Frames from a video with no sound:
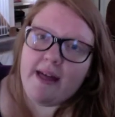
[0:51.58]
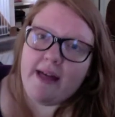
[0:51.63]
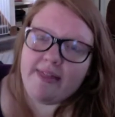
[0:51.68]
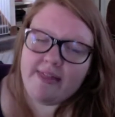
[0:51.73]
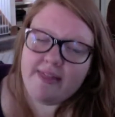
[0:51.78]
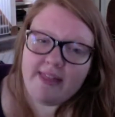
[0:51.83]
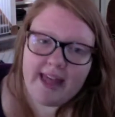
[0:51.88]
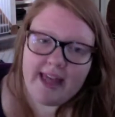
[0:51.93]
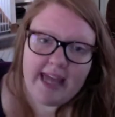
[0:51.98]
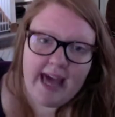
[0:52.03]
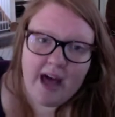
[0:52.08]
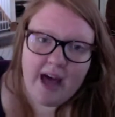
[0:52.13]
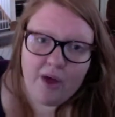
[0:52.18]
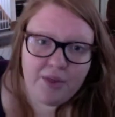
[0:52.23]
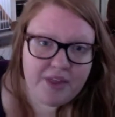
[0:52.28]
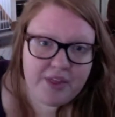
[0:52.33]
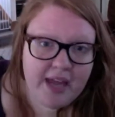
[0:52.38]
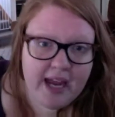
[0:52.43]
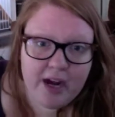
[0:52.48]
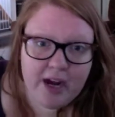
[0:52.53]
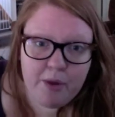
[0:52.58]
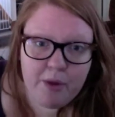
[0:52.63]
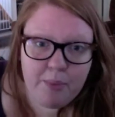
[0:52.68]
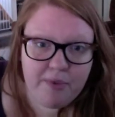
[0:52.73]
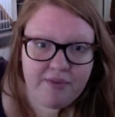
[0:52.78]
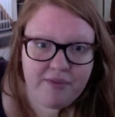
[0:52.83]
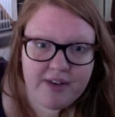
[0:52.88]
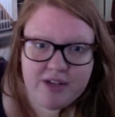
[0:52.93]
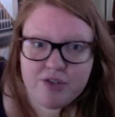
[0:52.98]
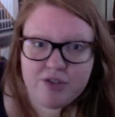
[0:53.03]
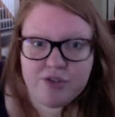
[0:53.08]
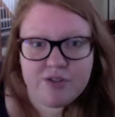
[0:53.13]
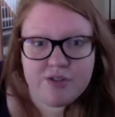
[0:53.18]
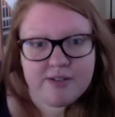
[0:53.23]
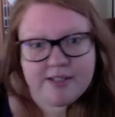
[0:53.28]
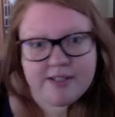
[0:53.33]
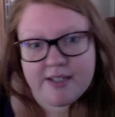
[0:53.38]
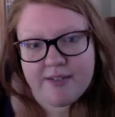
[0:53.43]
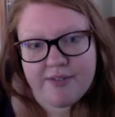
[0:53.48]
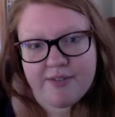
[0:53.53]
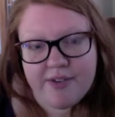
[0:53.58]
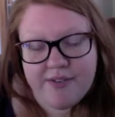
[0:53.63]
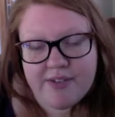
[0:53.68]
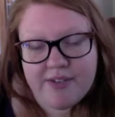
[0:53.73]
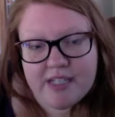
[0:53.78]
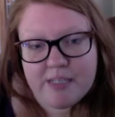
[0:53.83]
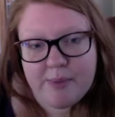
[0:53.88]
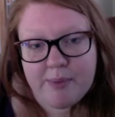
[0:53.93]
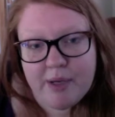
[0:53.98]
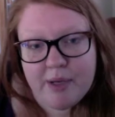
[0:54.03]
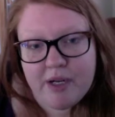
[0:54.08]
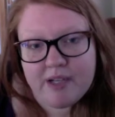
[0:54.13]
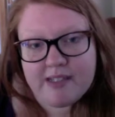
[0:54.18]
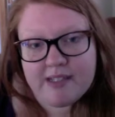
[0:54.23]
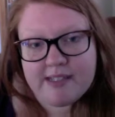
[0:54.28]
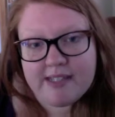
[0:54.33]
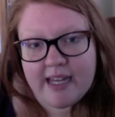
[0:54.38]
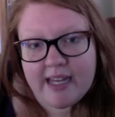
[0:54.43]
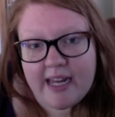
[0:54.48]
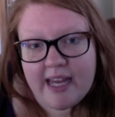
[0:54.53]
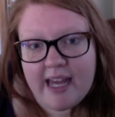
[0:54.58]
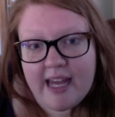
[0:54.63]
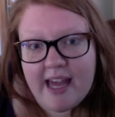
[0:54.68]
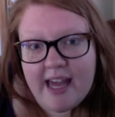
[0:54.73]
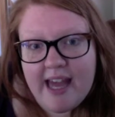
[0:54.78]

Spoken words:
like healthcare professionals and if you've experienced any